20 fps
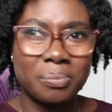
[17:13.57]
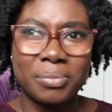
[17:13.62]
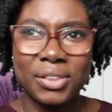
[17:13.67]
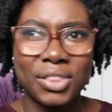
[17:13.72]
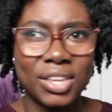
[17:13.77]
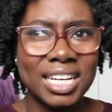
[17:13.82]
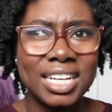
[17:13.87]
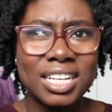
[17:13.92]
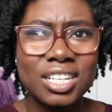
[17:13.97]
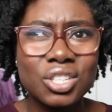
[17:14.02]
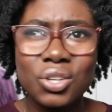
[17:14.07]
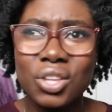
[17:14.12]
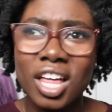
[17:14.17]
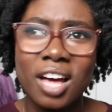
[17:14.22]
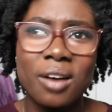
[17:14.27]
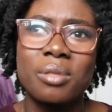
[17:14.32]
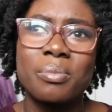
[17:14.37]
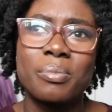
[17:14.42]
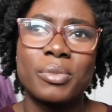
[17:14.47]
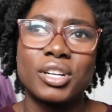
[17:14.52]
But they didn't do
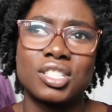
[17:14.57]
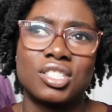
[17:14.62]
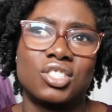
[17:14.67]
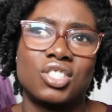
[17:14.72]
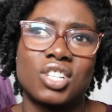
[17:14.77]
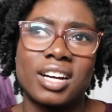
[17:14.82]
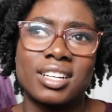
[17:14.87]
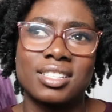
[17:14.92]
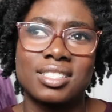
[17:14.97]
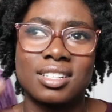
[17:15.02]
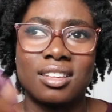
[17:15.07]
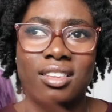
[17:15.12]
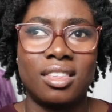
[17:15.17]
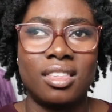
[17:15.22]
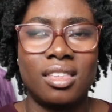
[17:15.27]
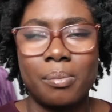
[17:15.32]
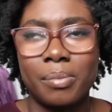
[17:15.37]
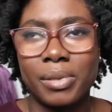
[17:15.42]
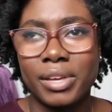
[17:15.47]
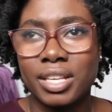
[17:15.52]
that with Percy Jackson and the
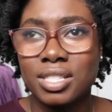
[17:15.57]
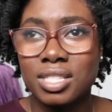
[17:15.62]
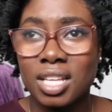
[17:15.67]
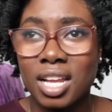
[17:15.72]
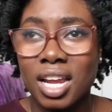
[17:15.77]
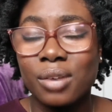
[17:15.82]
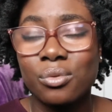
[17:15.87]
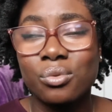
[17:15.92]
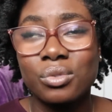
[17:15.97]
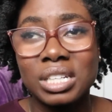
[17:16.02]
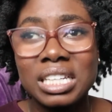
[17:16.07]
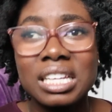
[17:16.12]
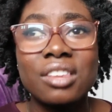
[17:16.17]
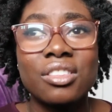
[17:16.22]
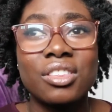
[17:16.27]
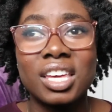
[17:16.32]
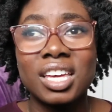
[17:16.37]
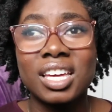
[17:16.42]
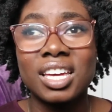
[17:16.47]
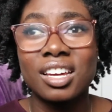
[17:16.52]
Olympians, and I really
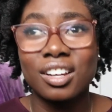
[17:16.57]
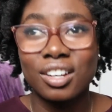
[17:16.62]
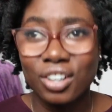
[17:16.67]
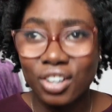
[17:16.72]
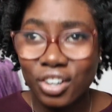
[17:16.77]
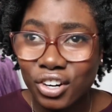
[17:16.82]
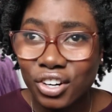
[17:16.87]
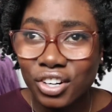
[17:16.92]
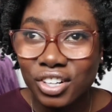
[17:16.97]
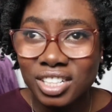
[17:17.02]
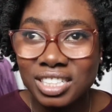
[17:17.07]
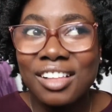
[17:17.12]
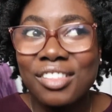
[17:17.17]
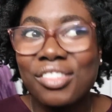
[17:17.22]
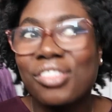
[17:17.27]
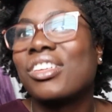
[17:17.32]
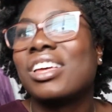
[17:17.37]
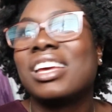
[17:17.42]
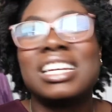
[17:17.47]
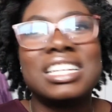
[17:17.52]
think it hurt
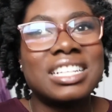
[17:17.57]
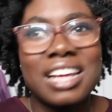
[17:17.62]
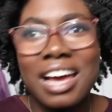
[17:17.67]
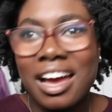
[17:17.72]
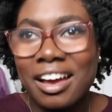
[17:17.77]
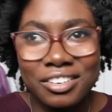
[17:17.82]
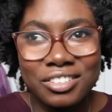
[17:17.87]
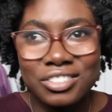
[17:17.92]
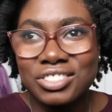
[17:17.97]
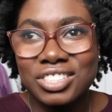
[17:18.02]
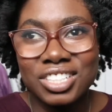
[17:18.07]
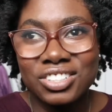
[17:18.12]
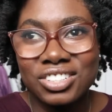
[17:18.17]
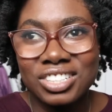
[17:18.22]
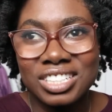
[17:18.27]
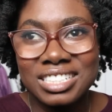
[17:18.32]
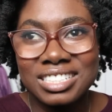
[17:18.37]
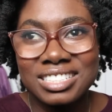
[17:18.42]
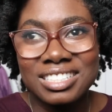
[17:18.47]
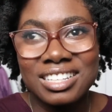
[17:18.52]
the entire
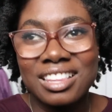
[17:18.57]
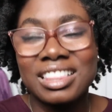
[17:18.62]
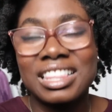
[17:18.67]
series,